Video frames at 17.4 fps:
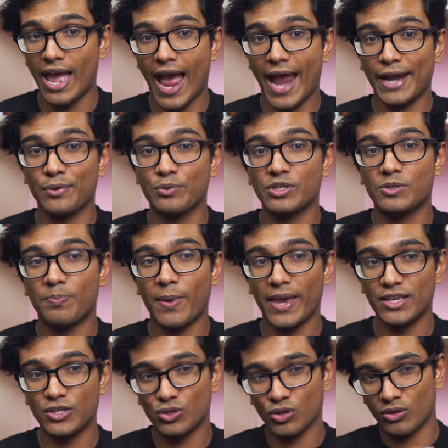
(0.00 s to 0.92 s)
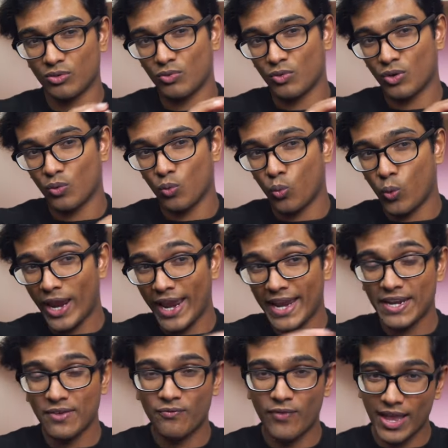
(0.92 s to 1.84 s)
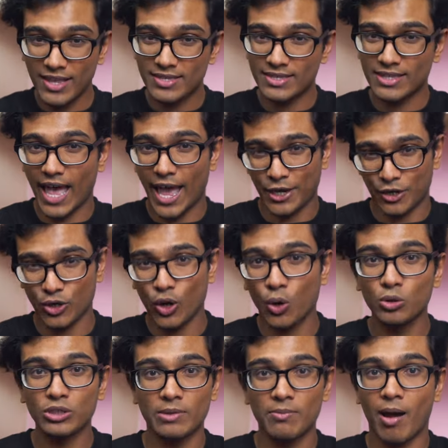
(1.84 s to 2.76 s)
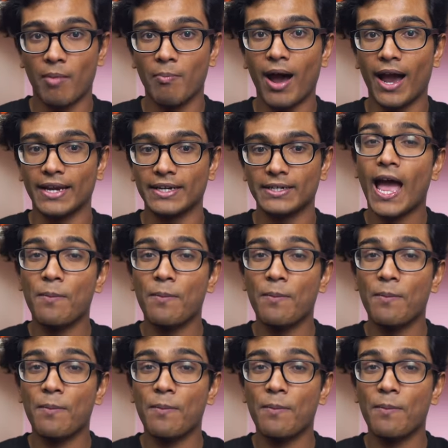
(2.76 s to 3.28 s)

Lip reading: and it was based on weird events that I could hold in my mind.